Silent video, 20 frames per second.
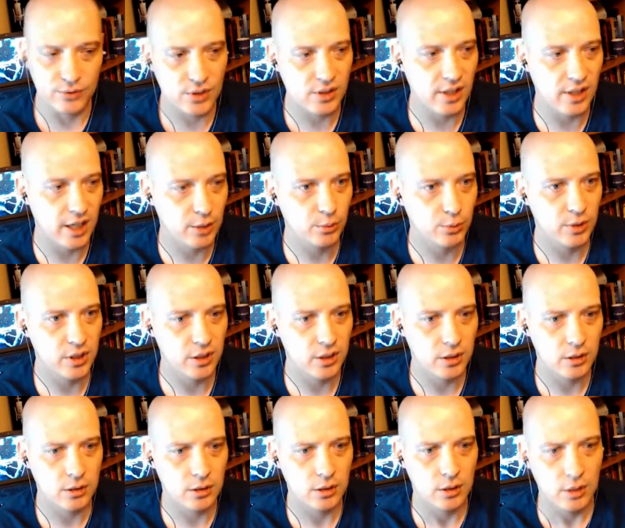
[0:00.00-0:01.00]
of
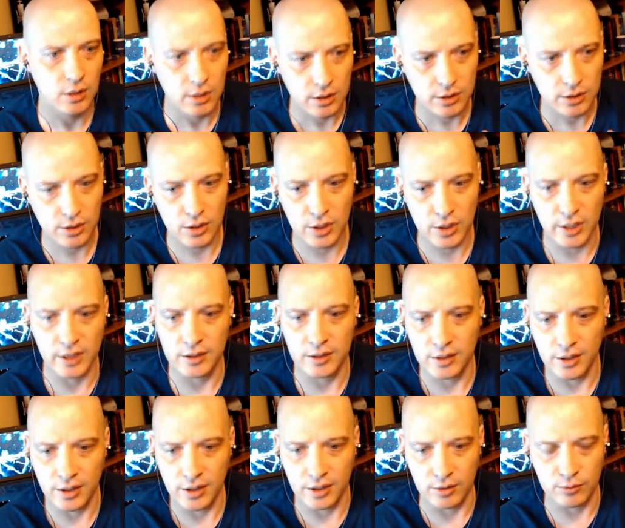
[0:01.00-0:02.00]
Slackware
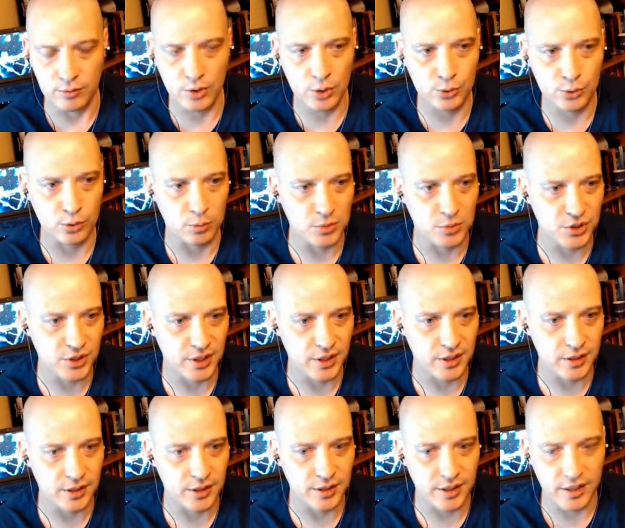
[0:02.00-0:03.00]
current in a virtual
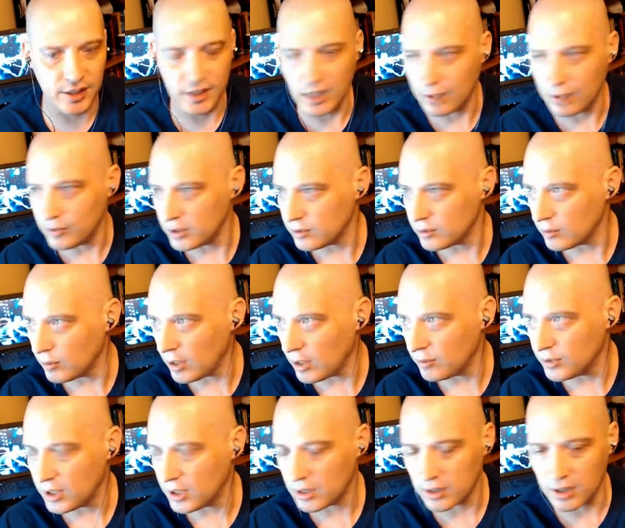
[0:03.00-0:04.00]
machine today. I've been
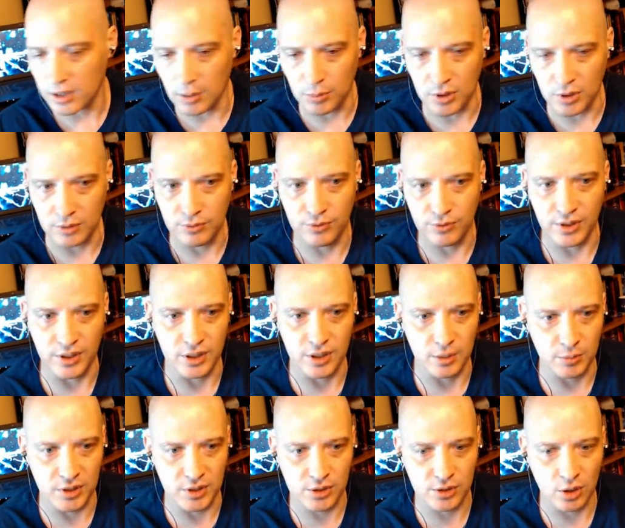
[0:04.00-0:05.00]
I've done a couple of
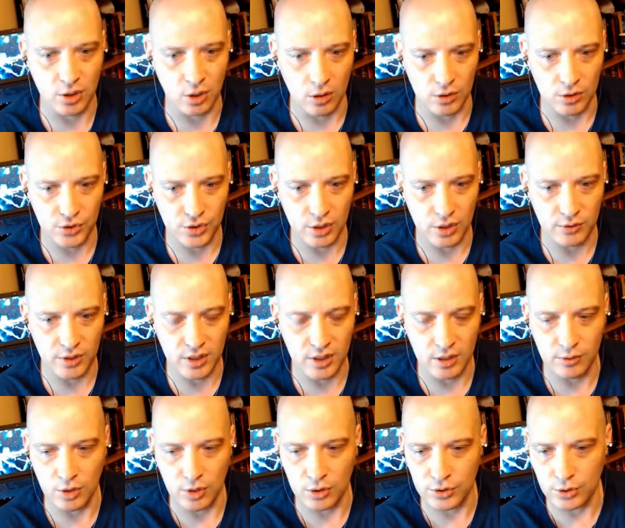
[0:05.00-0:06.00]
VM installs of
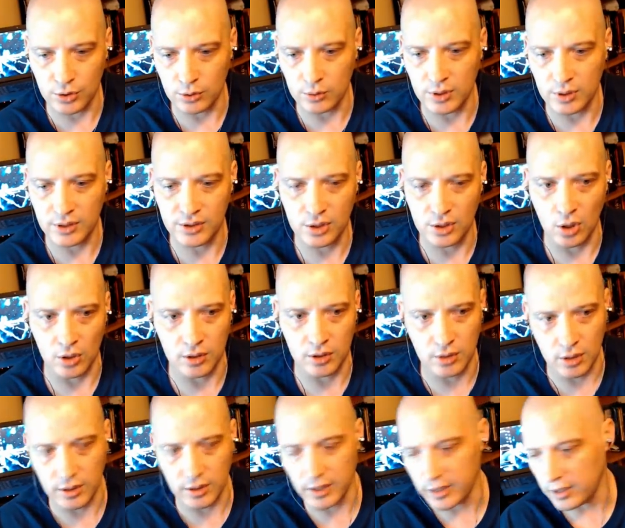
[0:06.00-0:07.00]
it. I've also
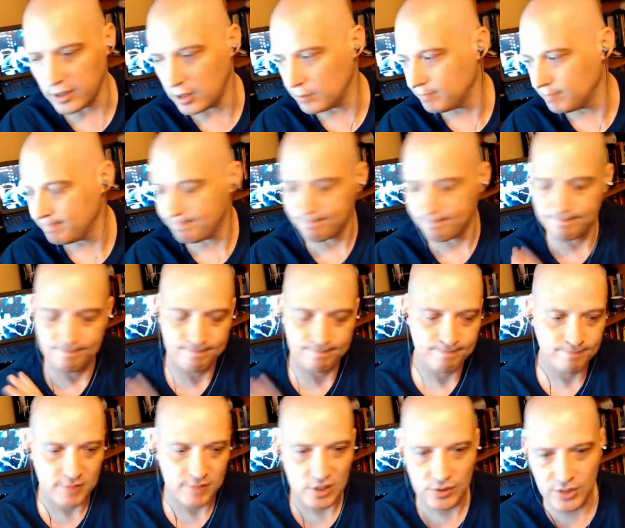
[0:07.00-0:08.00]
installed it on a uh,
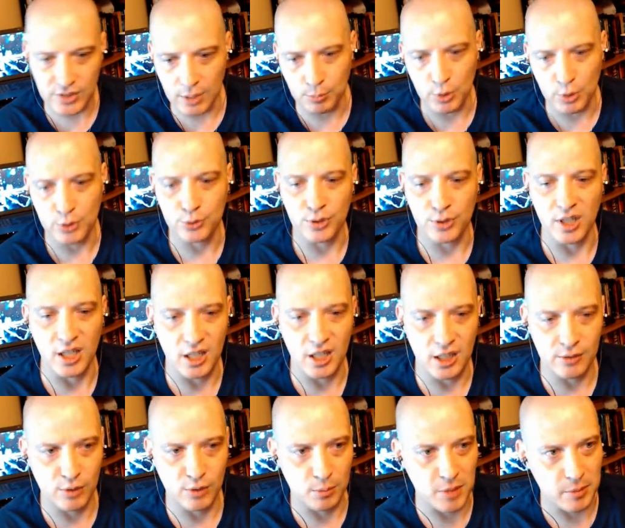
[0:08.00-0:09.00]
separate
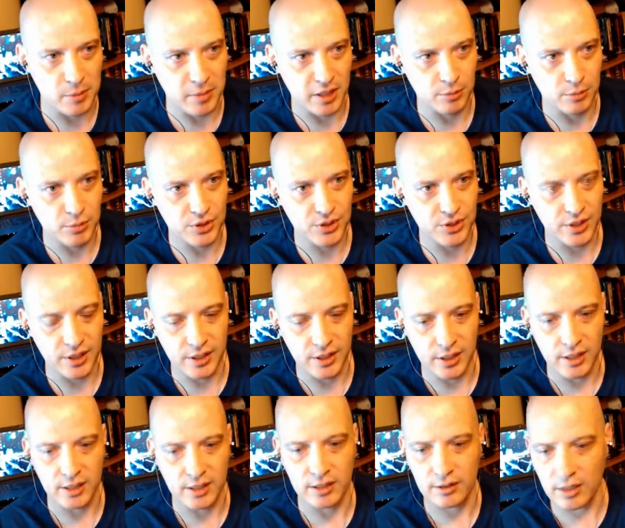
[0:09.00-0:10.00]
drive on my main
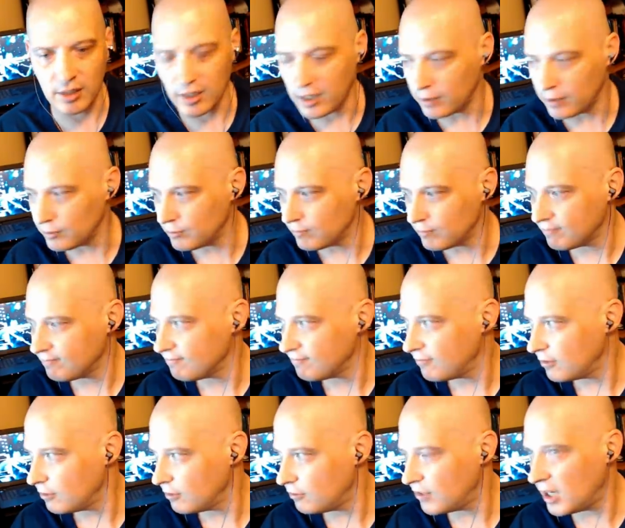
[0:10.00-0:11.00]
machine. I, I have
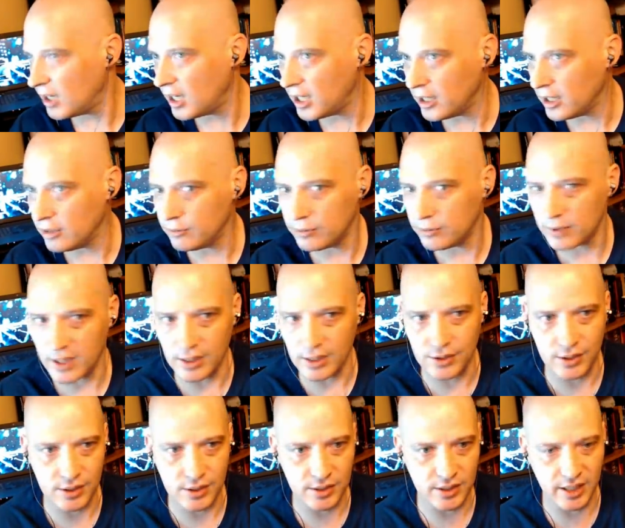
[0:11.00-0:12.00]
five
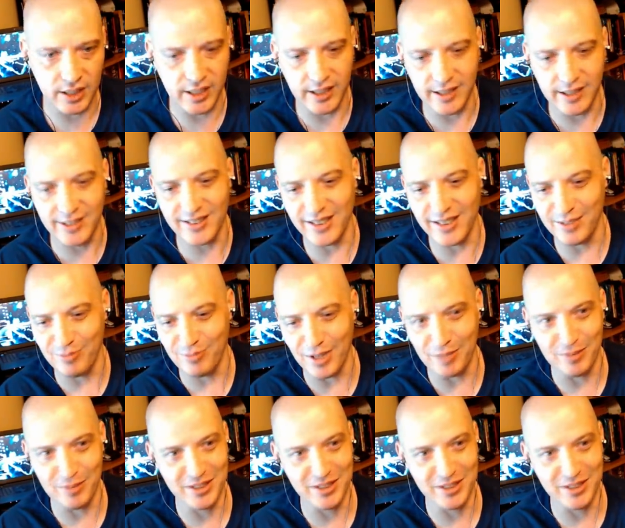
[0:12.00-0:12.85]
SSDs